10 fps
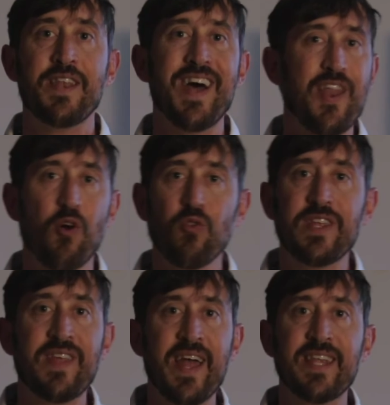Not
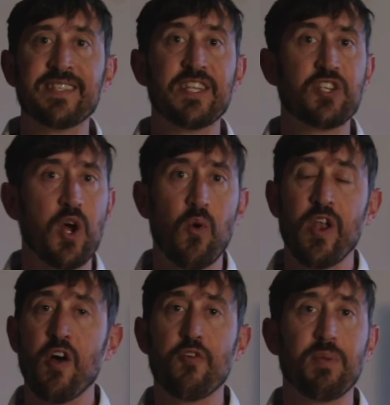only that, he said, you know
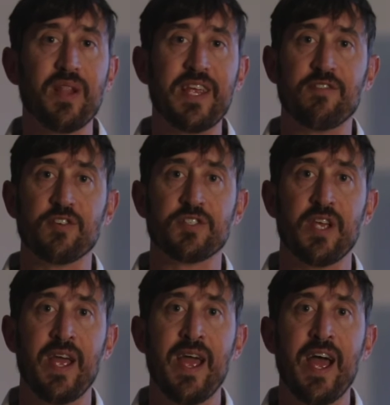what? Other believers